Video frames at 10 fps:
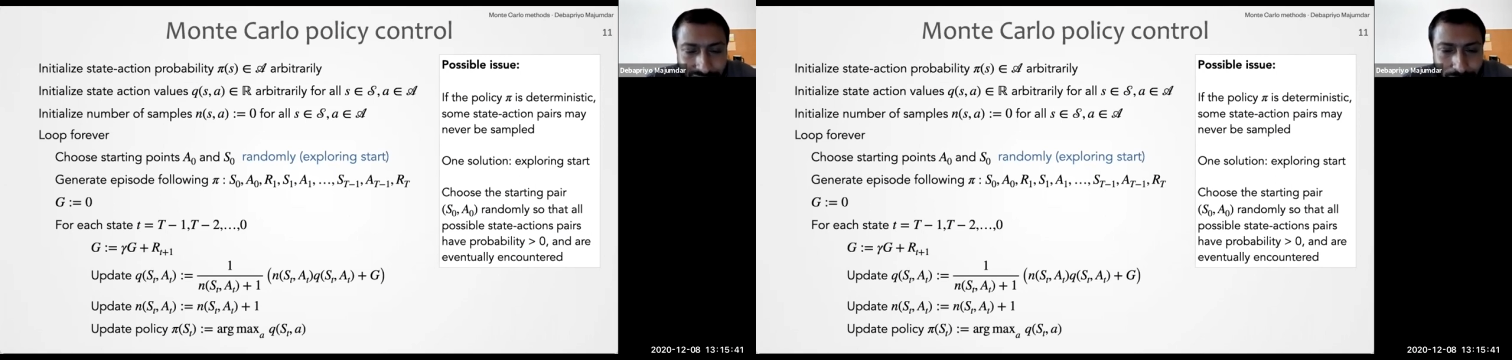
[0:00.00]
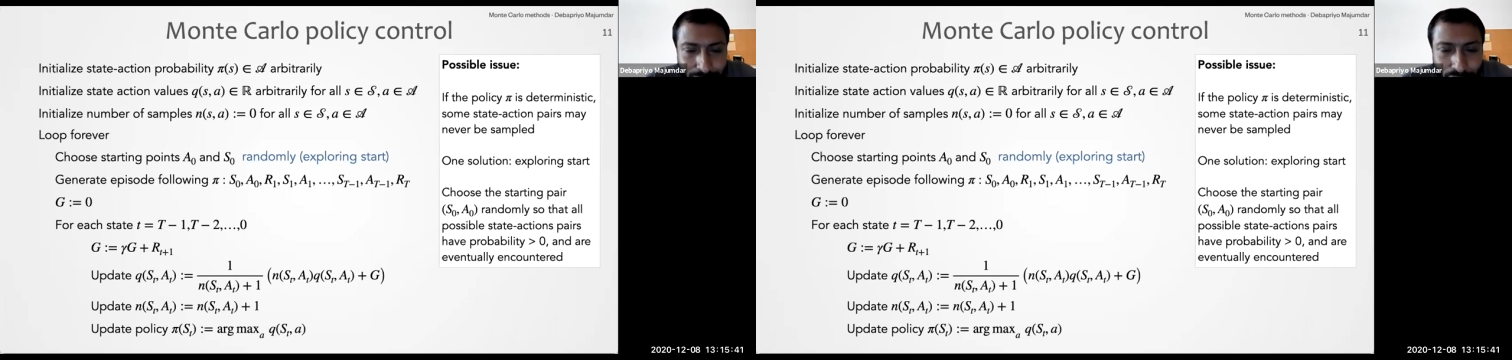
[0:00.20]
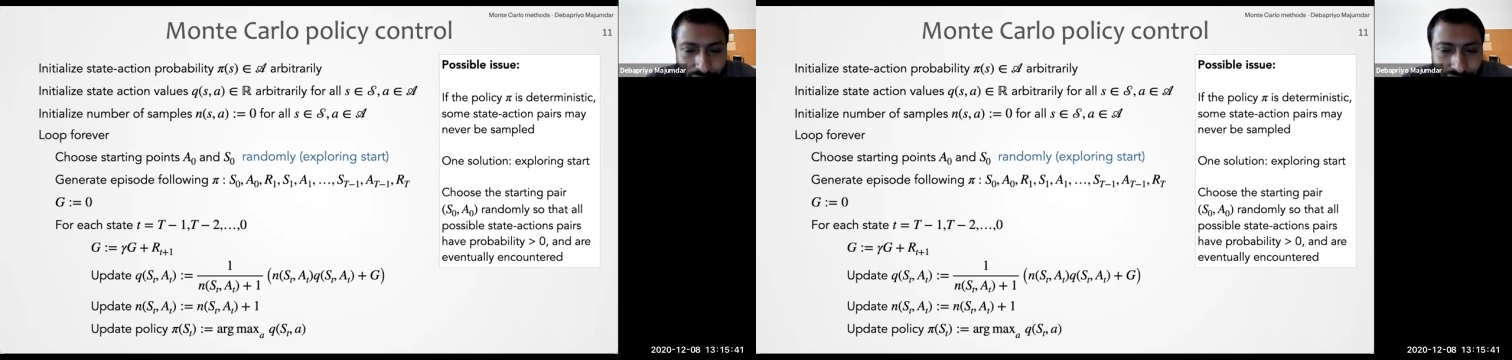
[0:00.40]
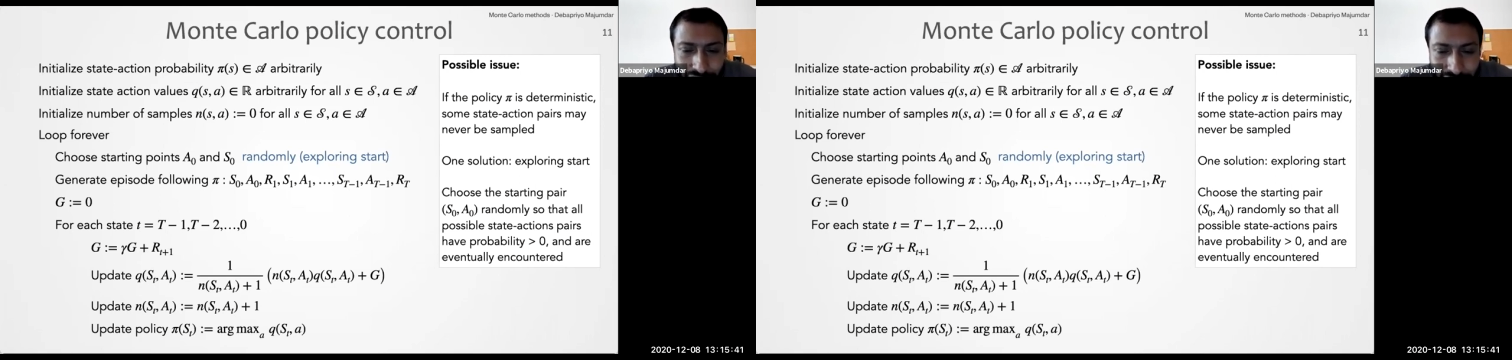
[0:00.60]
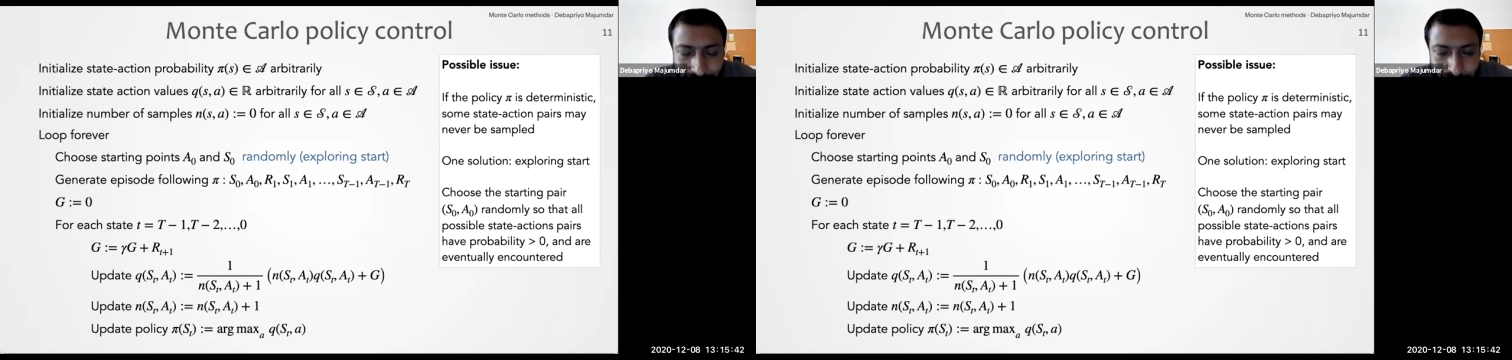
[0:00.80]
the book
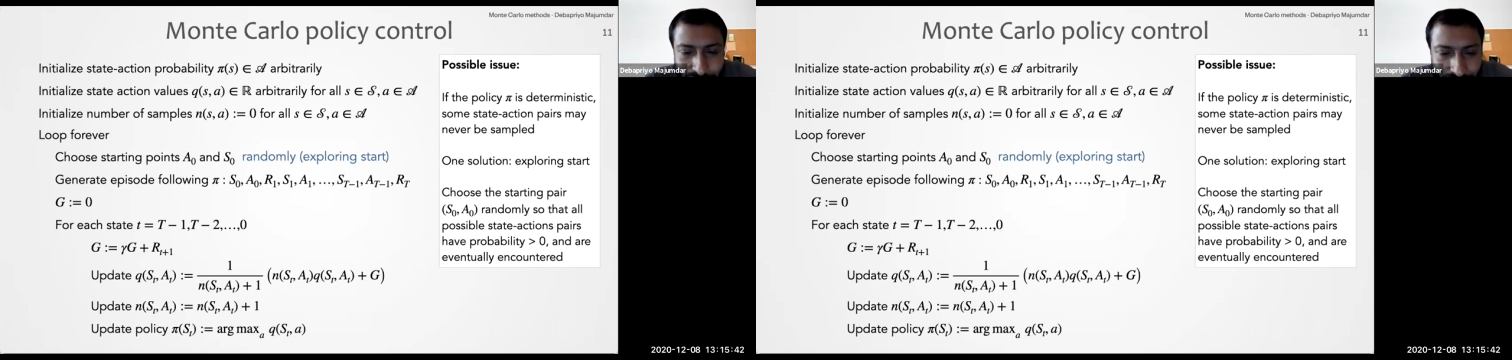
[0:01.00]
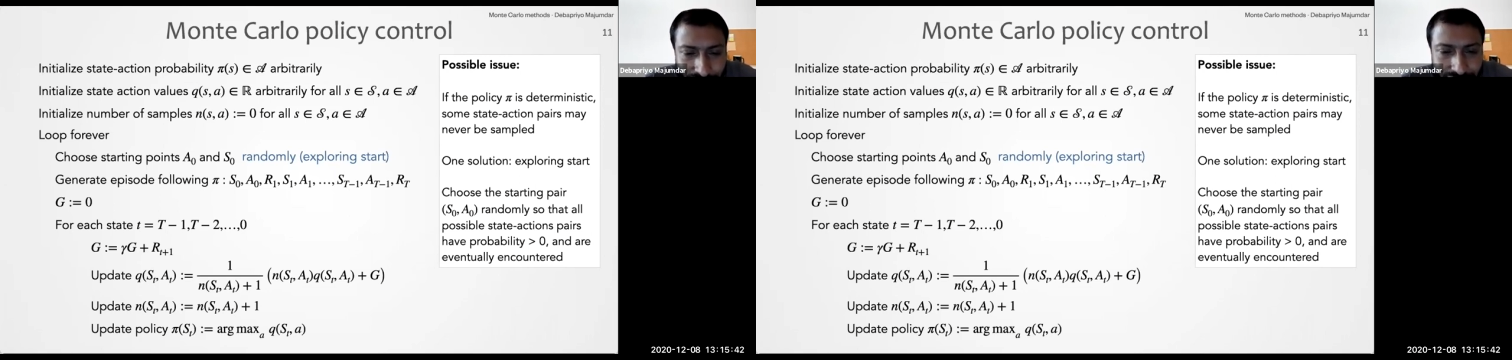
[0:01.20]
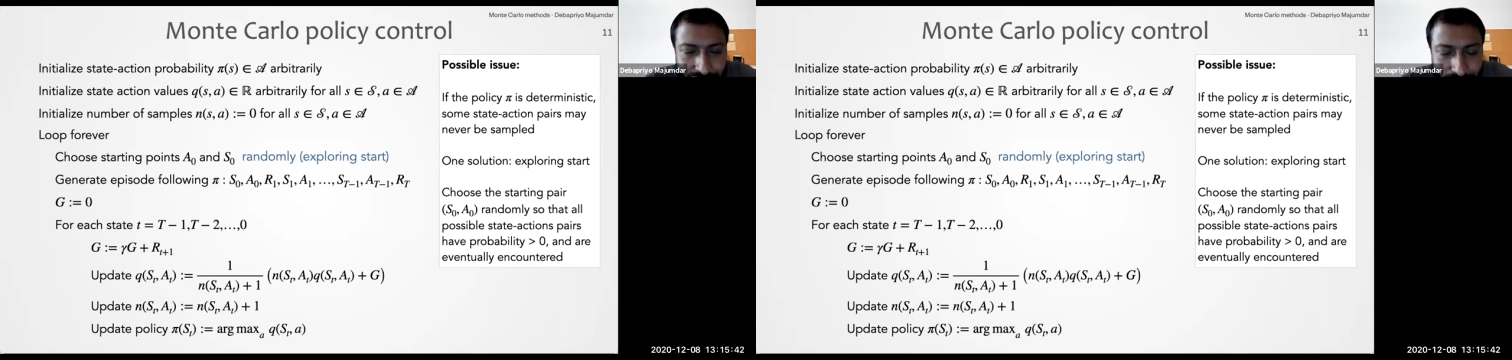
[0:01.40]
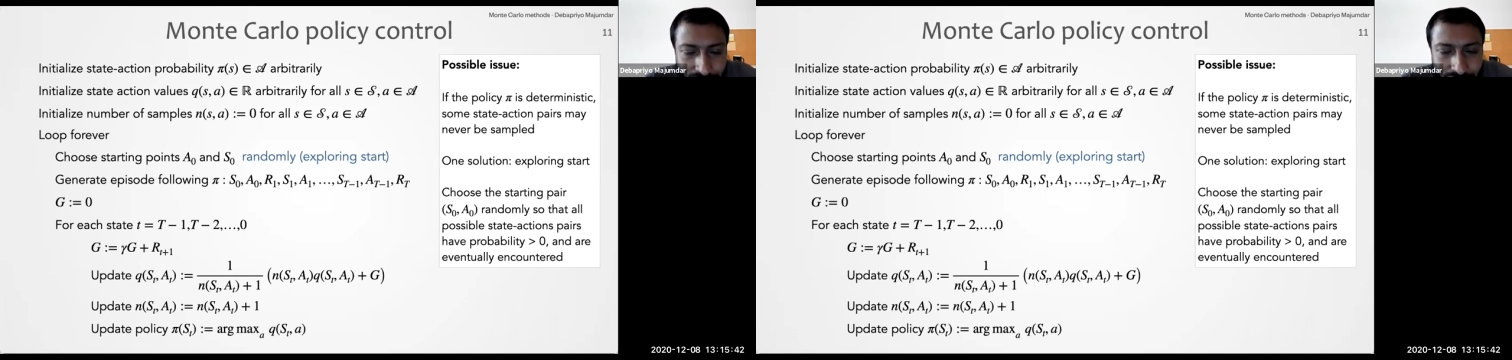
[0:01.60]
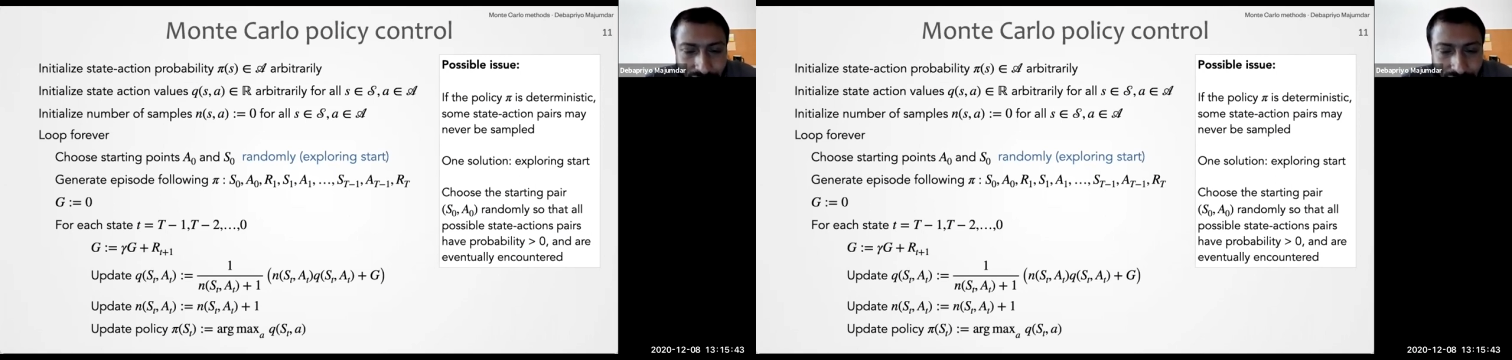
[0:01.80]
also refers to.